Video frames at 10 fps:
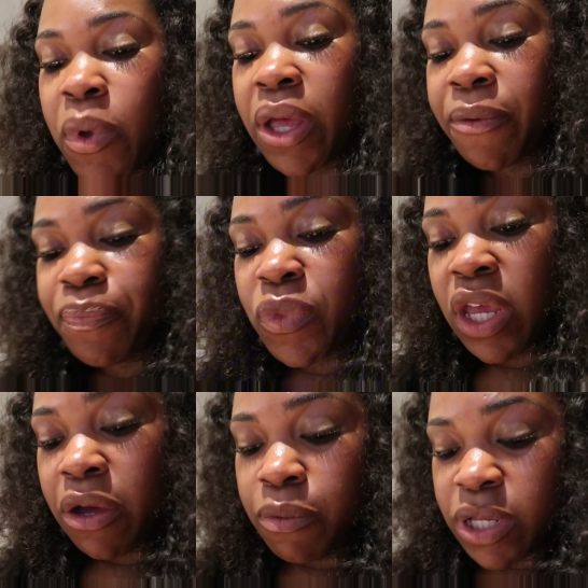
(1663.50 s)
But
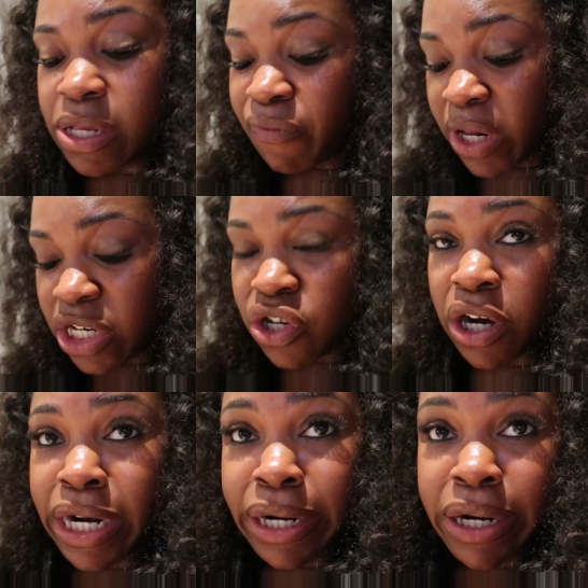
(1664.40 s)
yeah, we finished
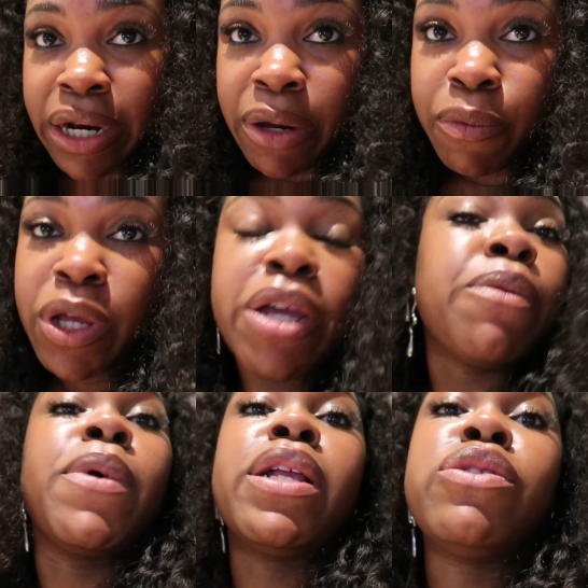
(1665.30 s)
our dinner and we
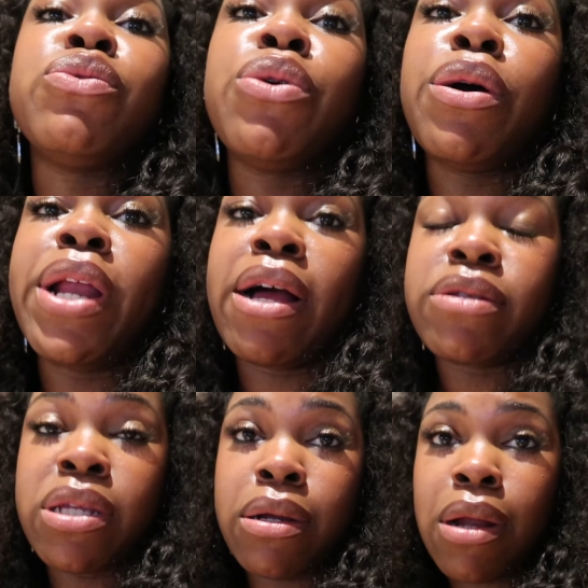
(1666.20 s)
getting ready to go
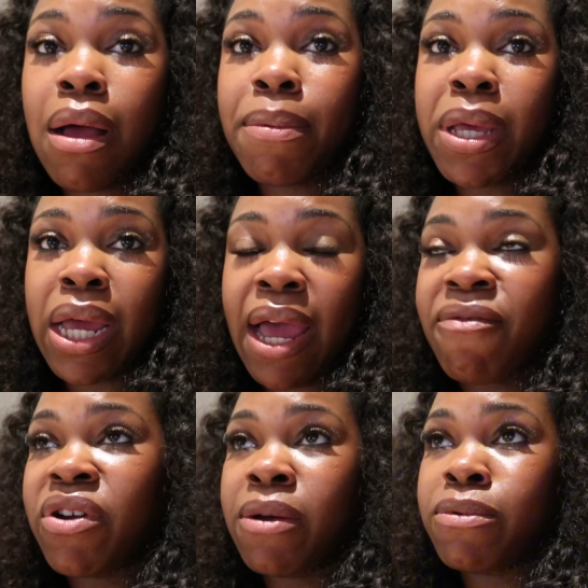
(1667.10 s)
down to the lobby and
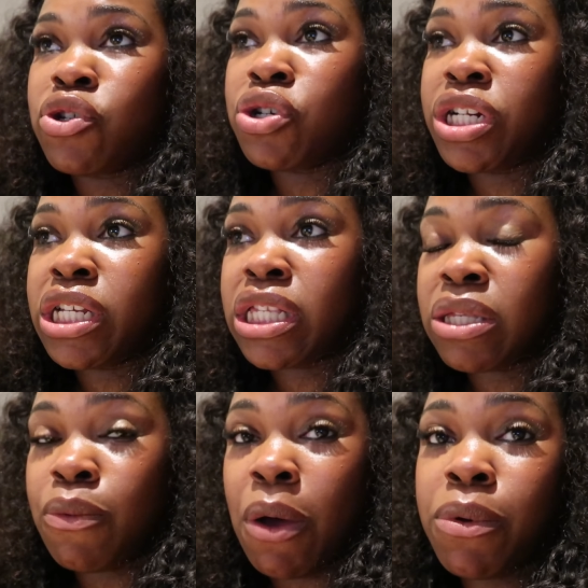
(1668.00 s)
have a couple drinks.
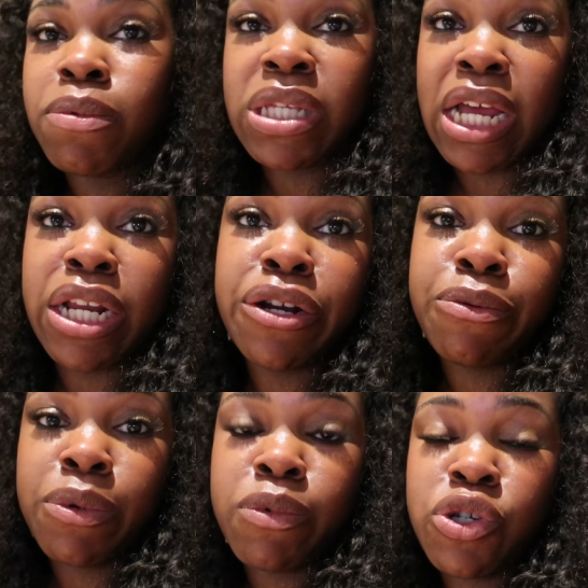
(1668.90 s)
While we was at
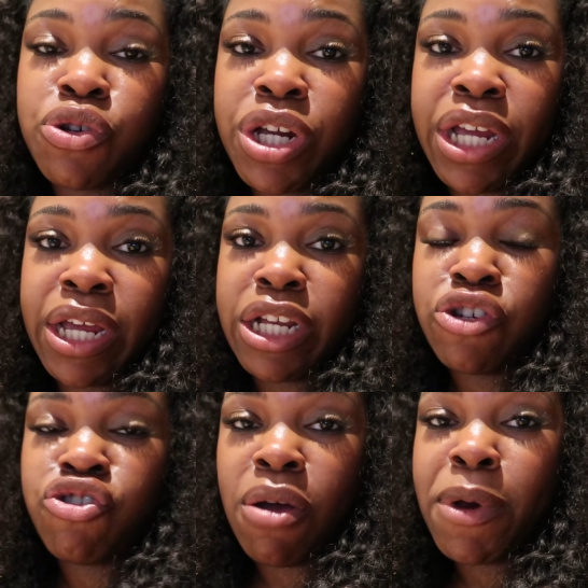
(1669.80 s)
dinner, we was drinking
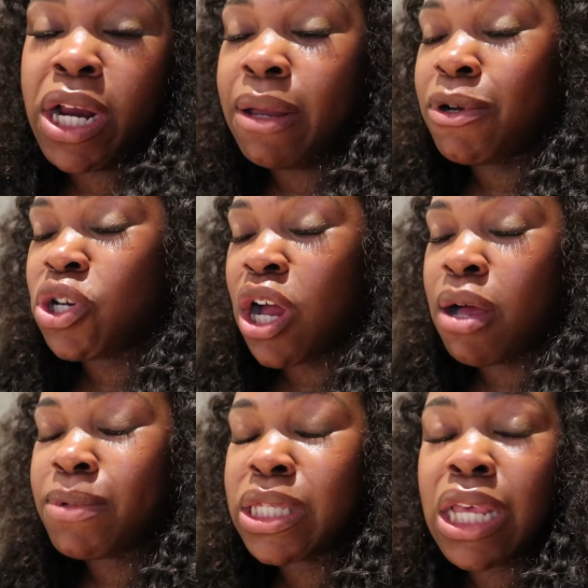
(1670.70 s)
strawberry lemon
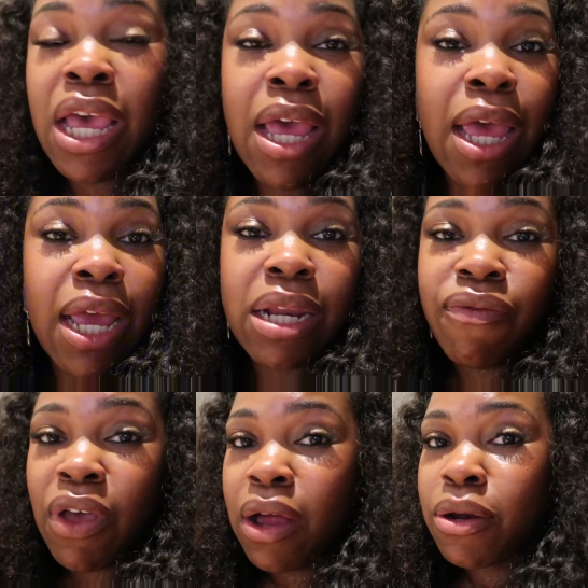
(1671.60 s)
drops. And
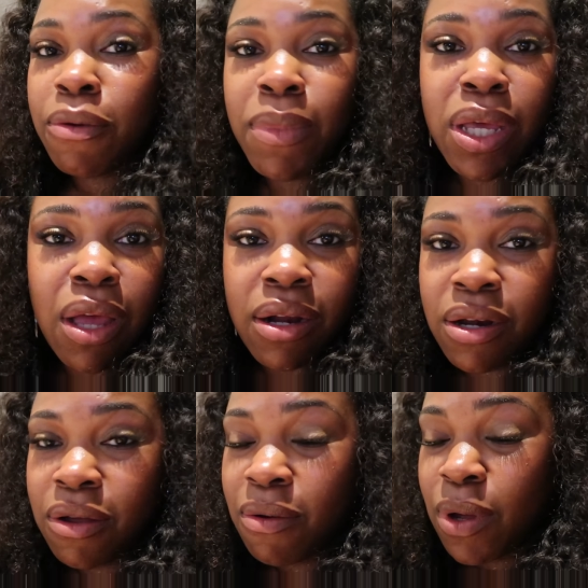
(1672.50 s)
if y'all know me, y'all
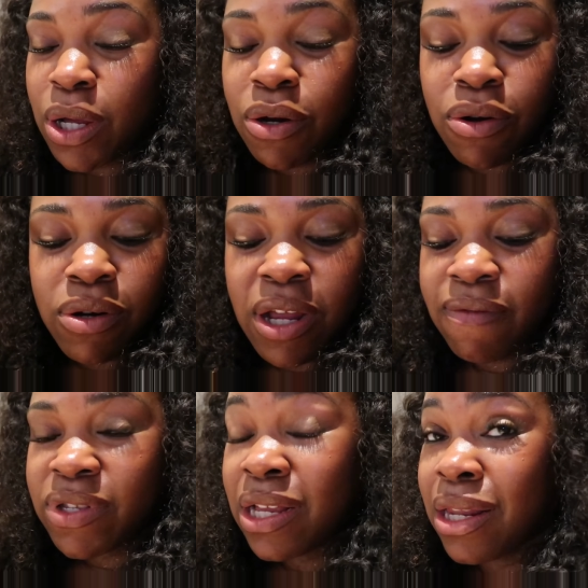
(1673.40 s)
know a girl
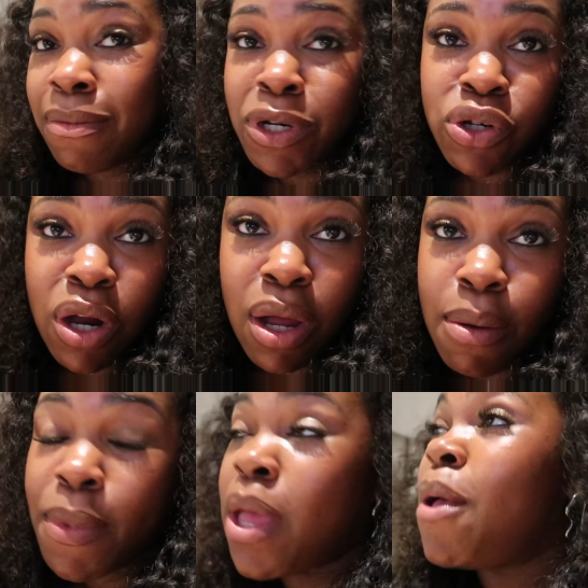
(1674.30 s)
loves a lemon
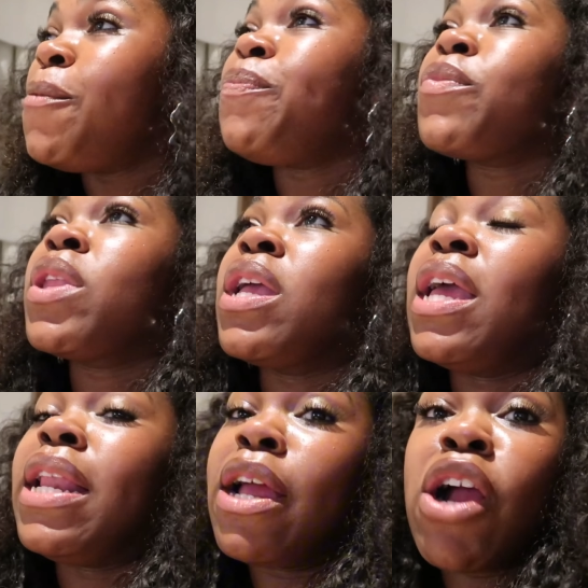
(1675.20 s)
drop.
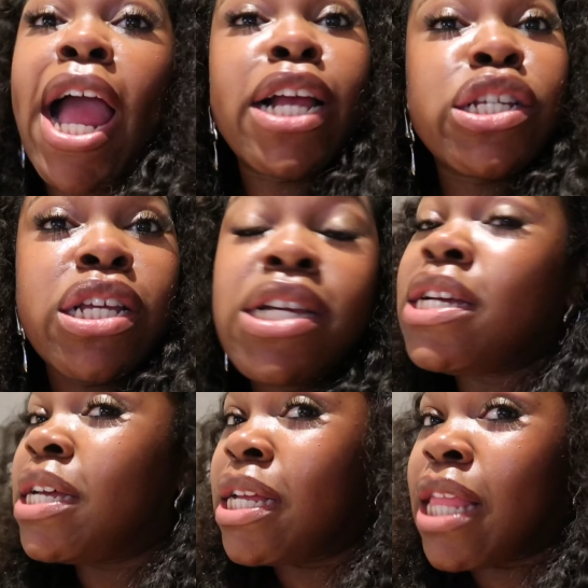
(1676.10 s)
And they're actually
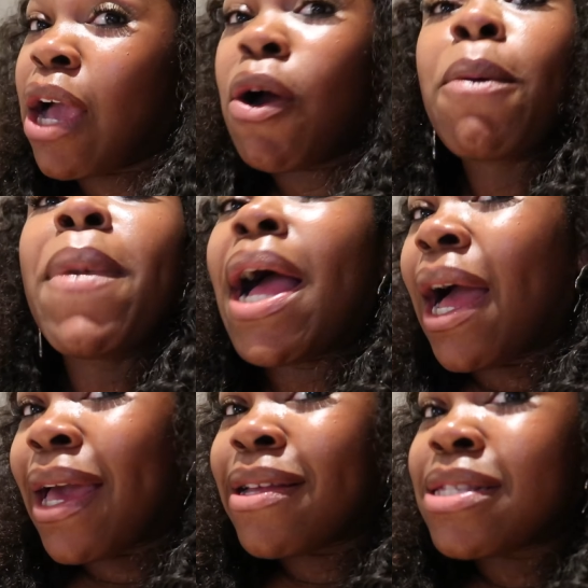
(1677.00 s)
good. They aren't
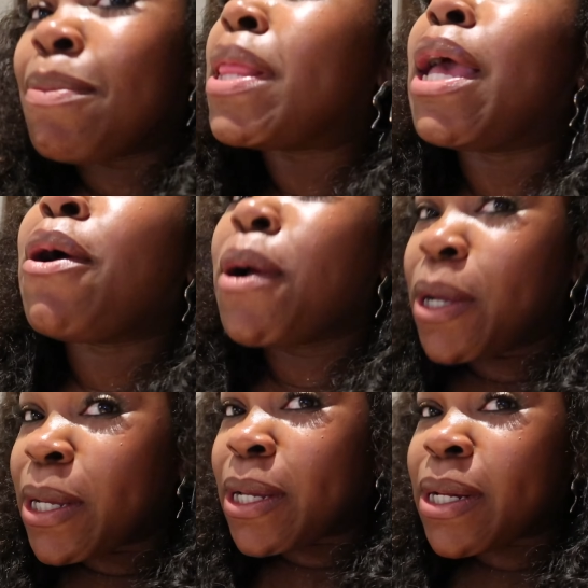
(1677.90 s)
mine, but they are
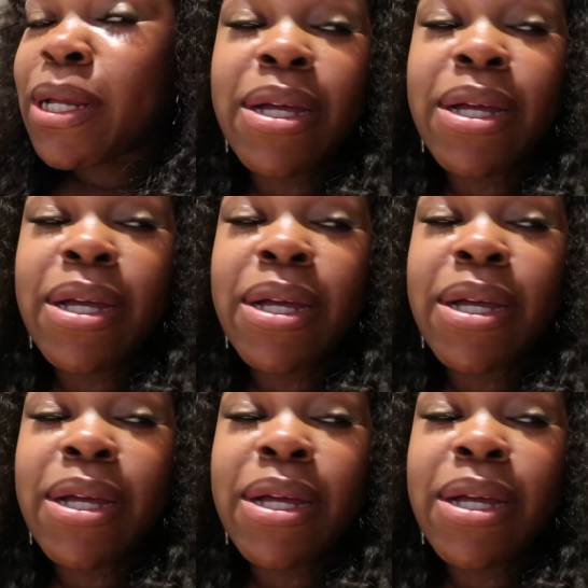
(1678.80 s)
good.